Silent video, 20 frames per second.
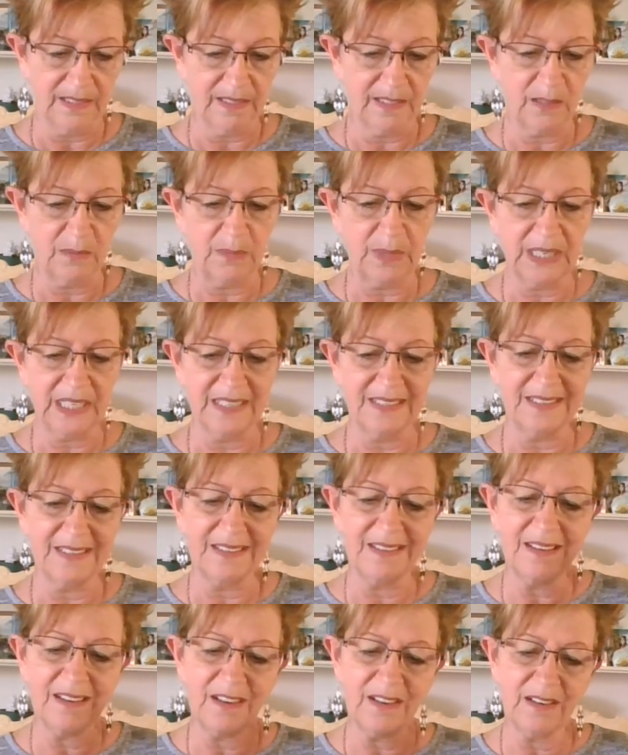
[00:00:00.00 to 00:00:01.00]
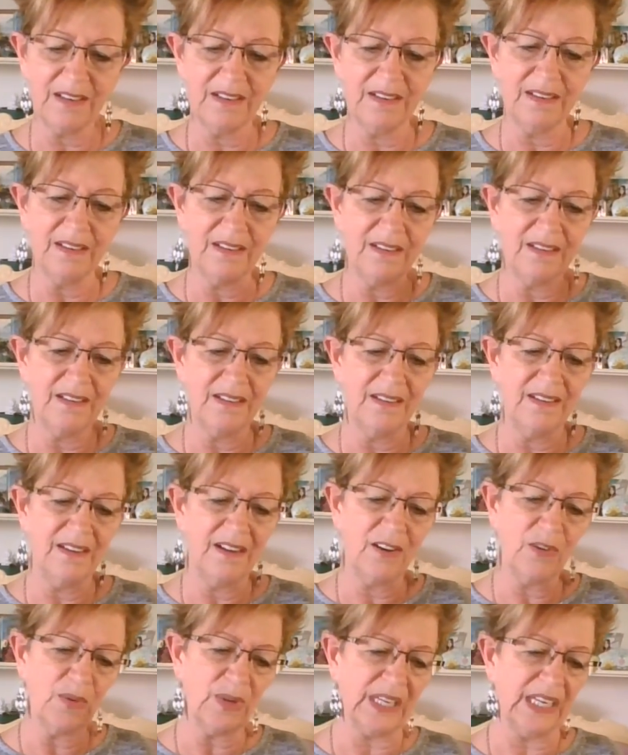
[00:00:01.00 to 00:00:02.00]
Somebody's not
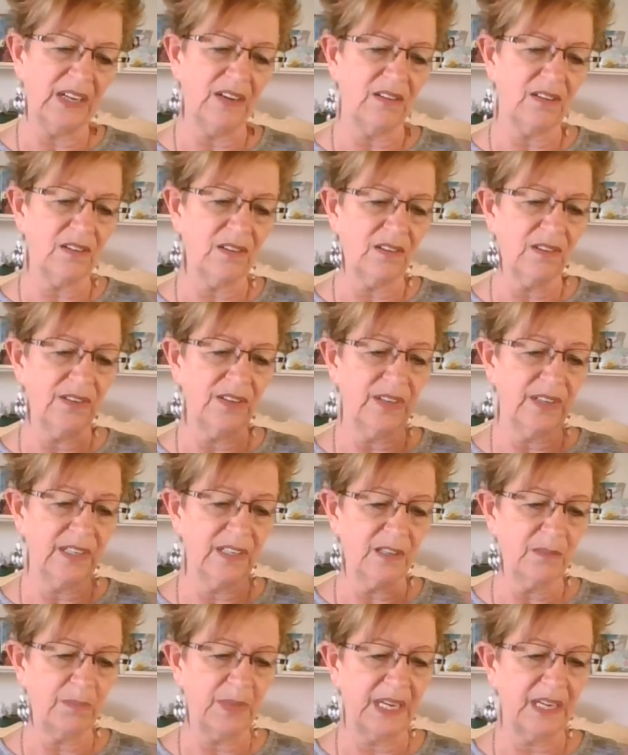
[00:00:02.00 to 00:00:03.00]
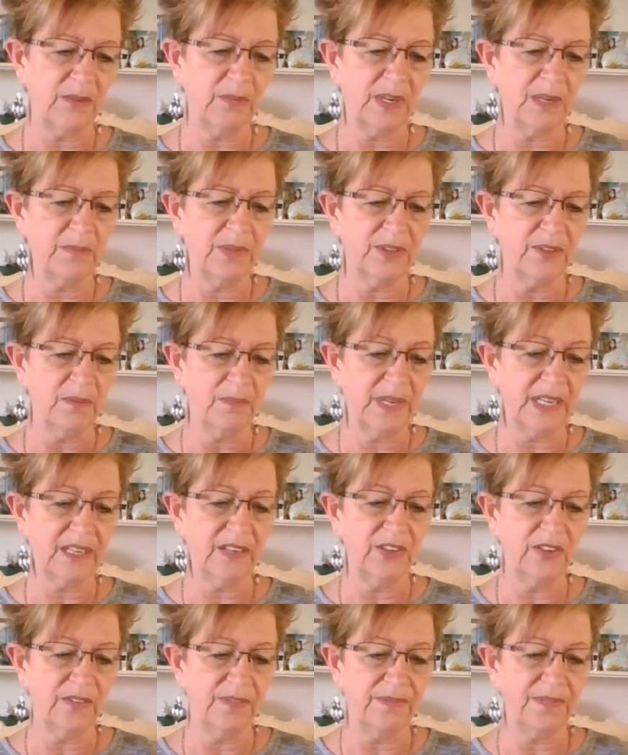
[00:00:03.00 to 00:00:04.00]
really hard, not in a bad way, but they're
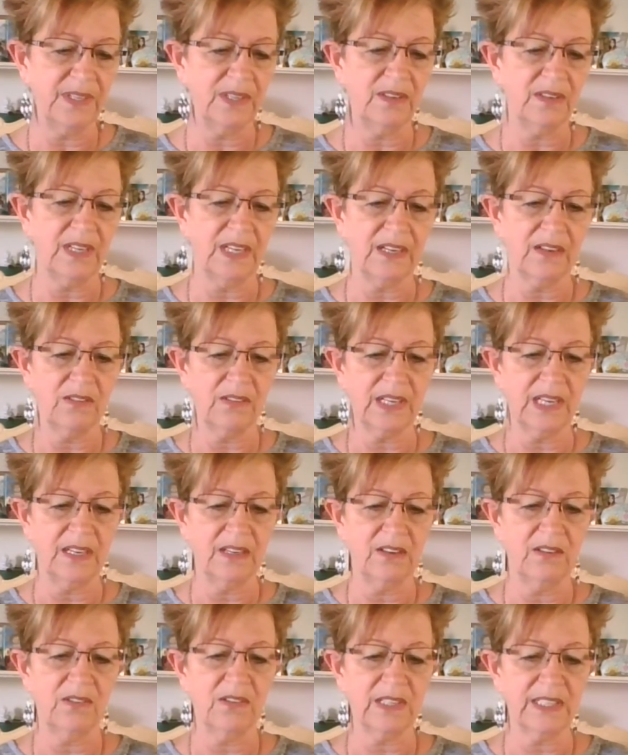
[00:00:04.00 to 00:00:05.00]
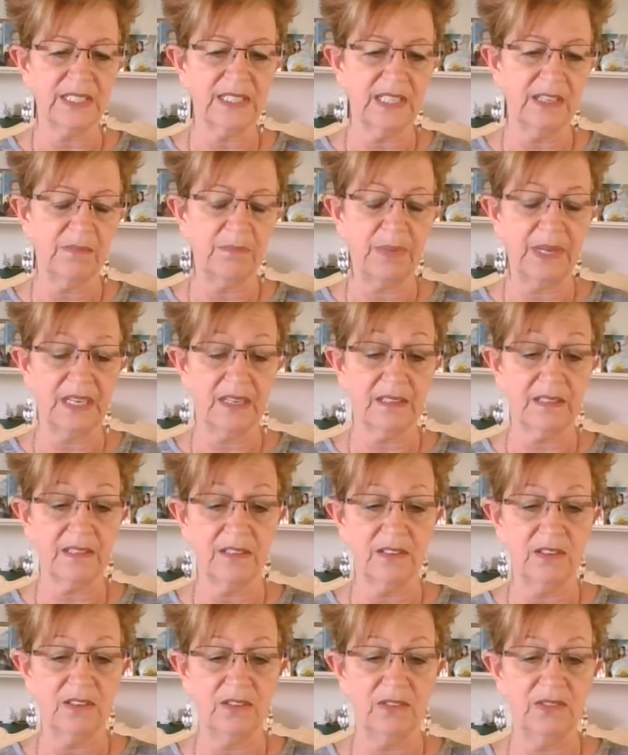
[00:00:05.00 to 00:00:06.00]
making you feel like, okay, you're on a safe path
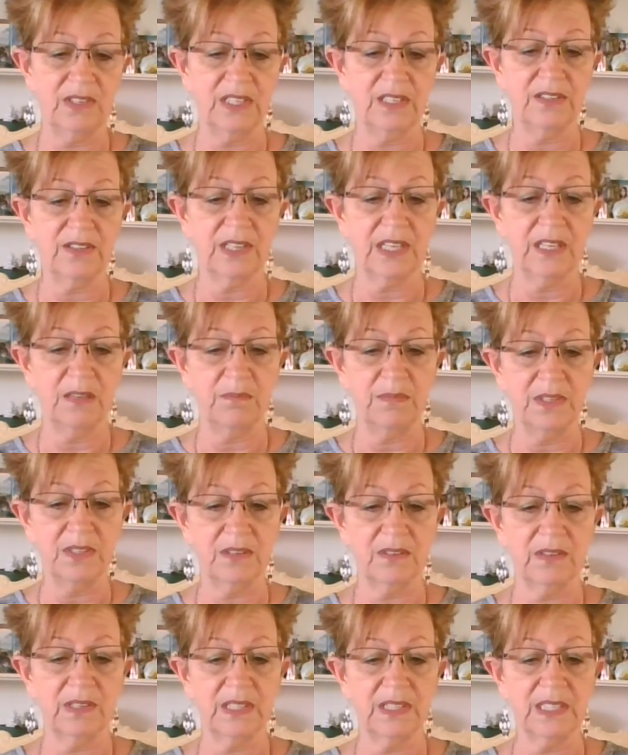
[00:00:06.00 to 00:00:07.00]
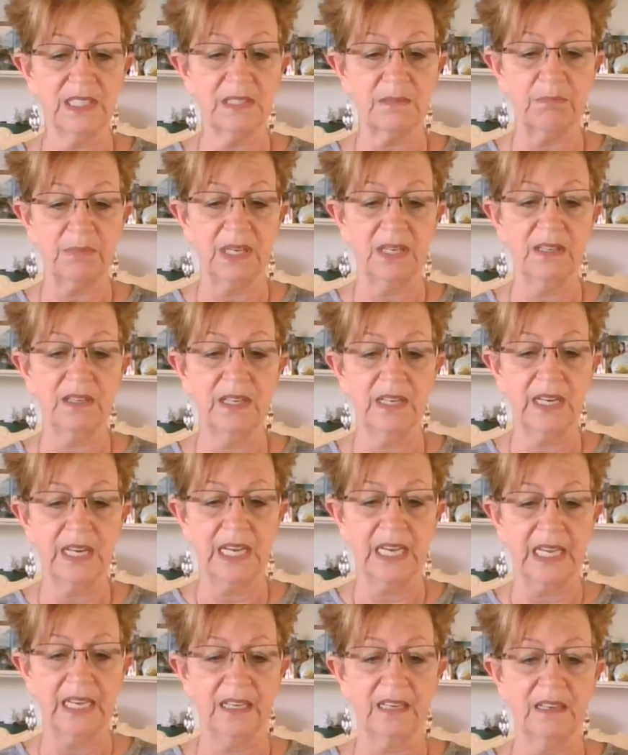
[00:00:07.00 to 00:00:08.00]
and you need to keep doing this
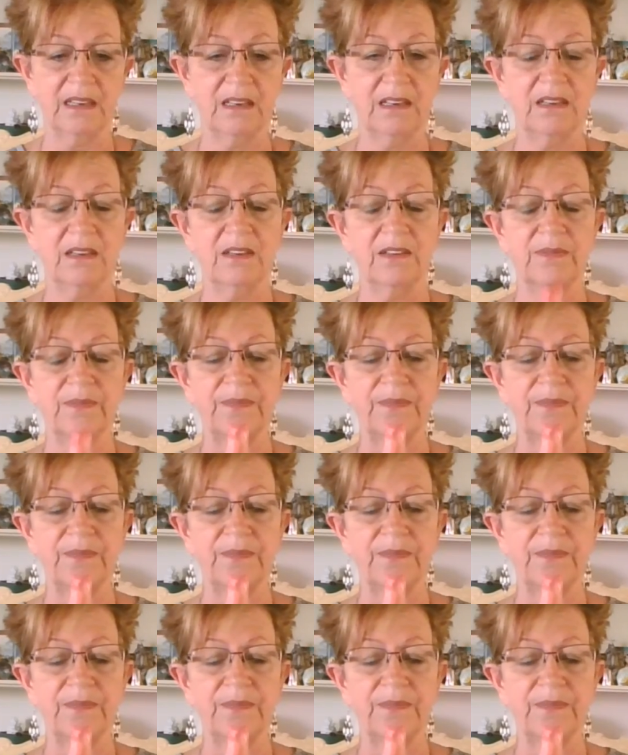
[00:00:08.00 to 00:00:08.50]
mundane